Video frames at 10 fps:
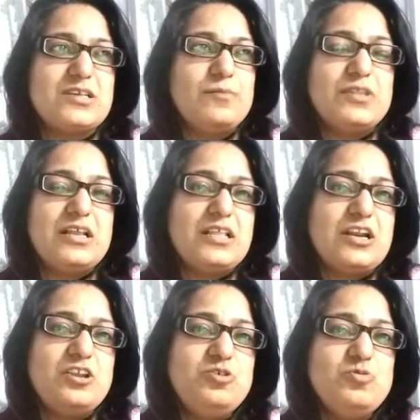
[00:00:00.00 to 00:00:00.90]
something
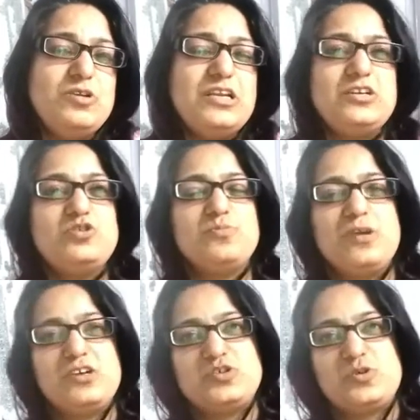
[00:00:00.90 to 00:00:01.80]
that you need to
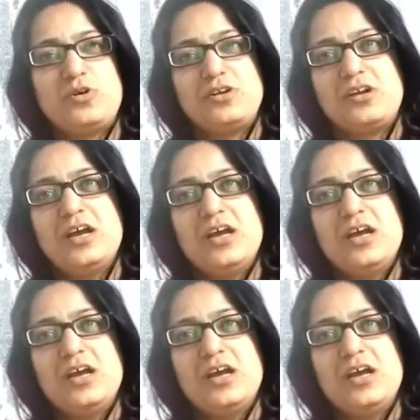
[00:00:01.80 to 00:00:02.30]
make sure